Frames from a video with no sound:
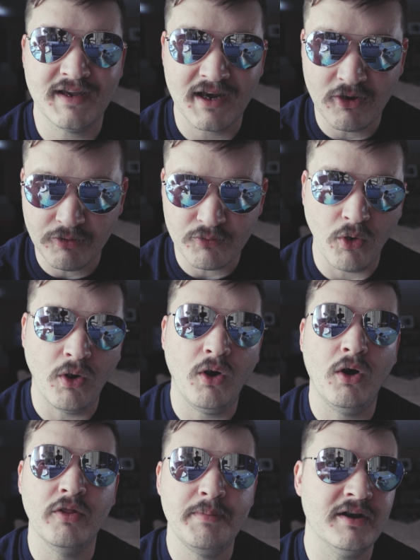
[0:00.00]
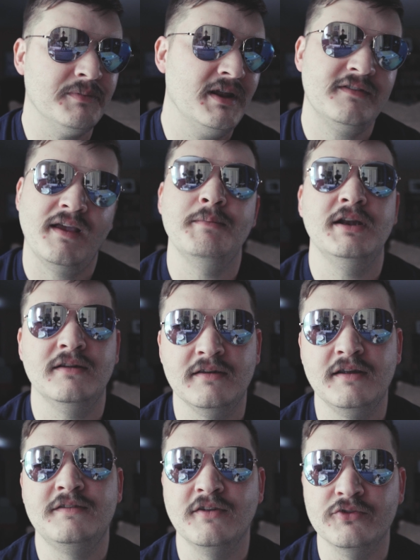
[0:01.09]
You got to go through all the patterns, but it's I mean,
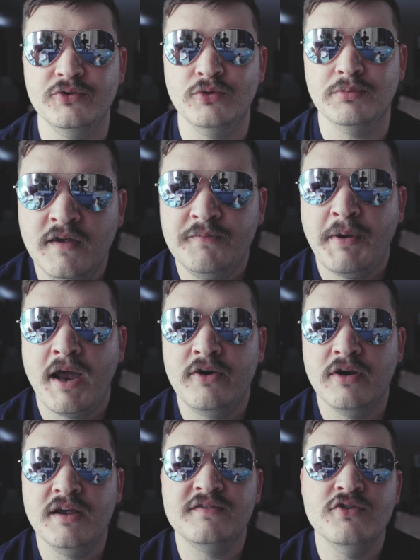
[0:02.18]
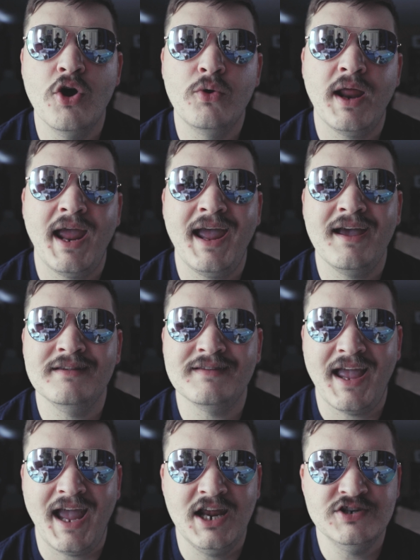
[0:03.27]
it's still doable. This pattern is known as
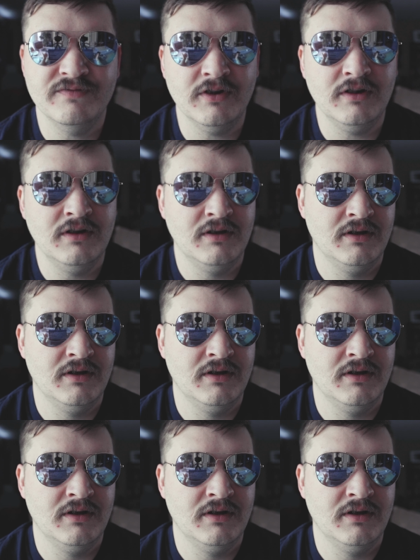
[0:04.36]
Edgeville,